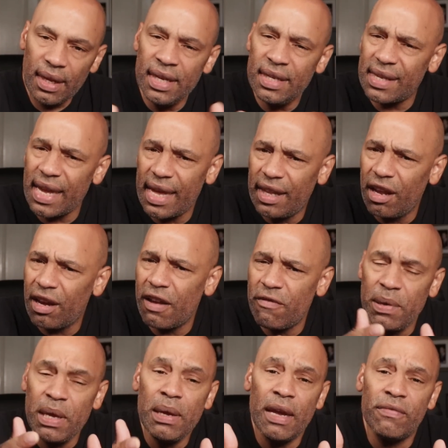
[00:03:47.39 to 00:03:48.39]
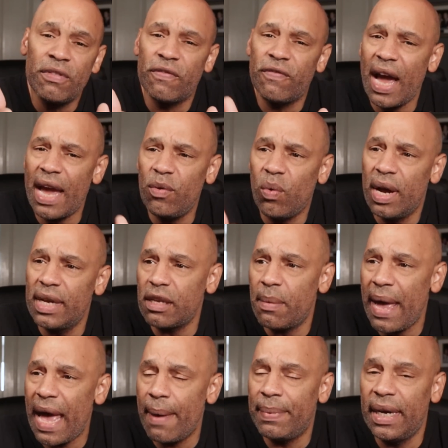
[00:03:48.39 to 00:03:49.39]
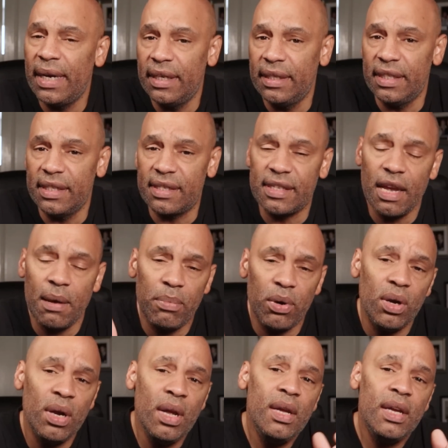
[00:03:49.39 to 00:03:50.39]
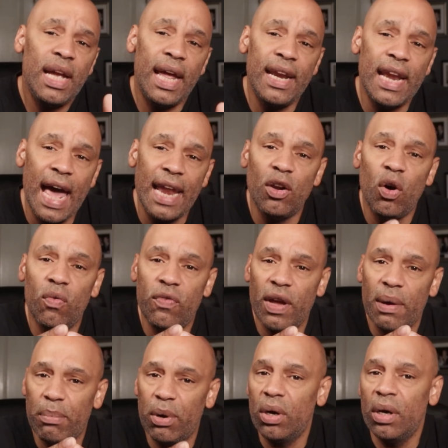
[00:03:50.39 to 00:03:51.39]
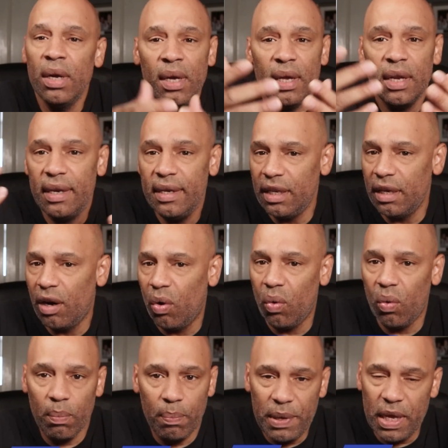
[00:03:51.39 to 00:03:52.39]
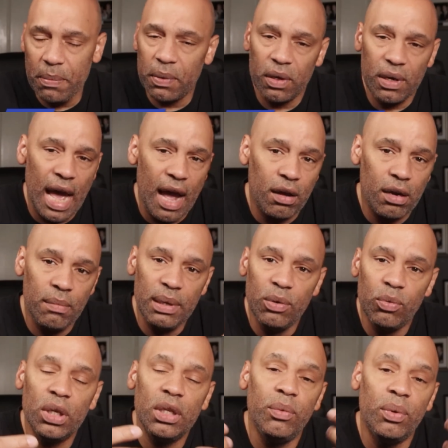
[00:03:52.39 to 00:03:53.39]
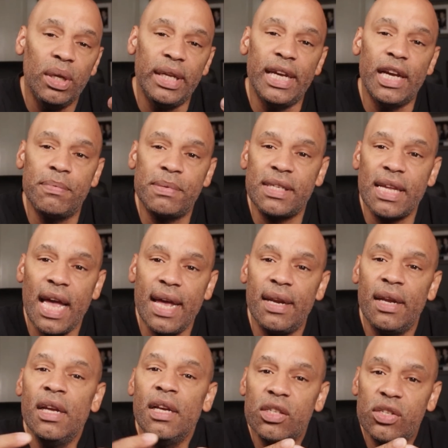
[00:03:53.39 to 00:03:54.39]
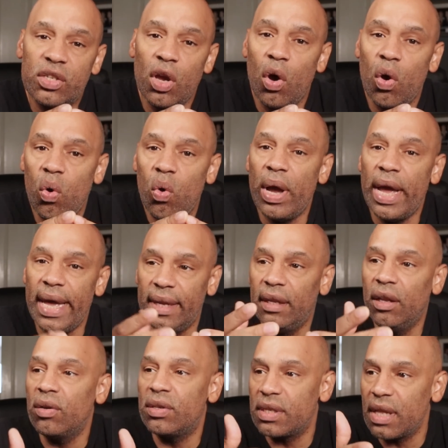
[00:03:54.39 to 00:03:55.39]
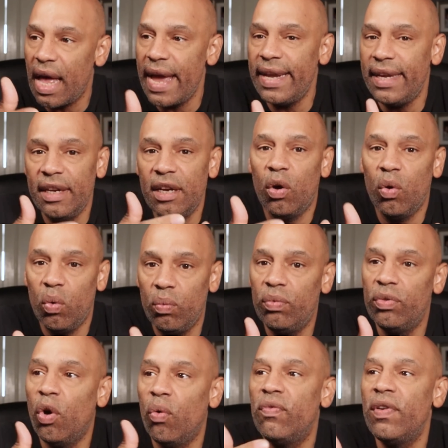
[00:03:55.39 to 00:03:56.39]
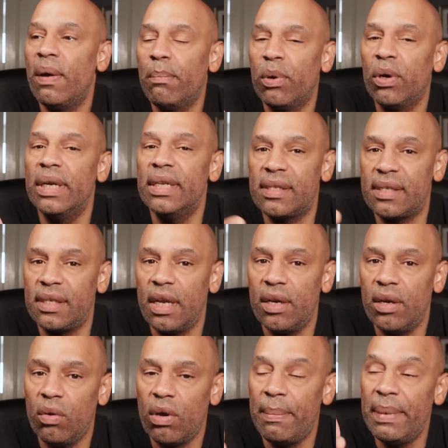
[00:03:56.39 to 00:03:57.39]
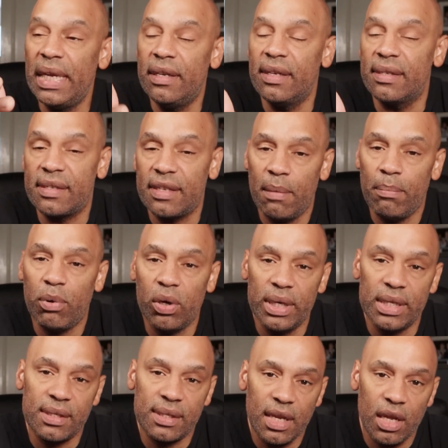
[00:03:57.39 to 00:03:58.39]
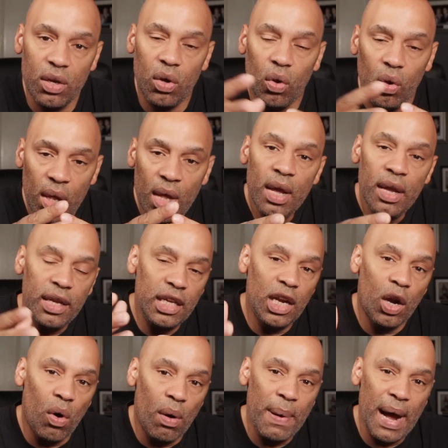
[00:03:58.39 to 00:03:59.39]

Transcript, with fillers: he said, look, if he, if the fight winds up happening in December and not November, you know, people are not going to be really, really upset. So it looks like, you know, November is still, I mean, December is still, you know, a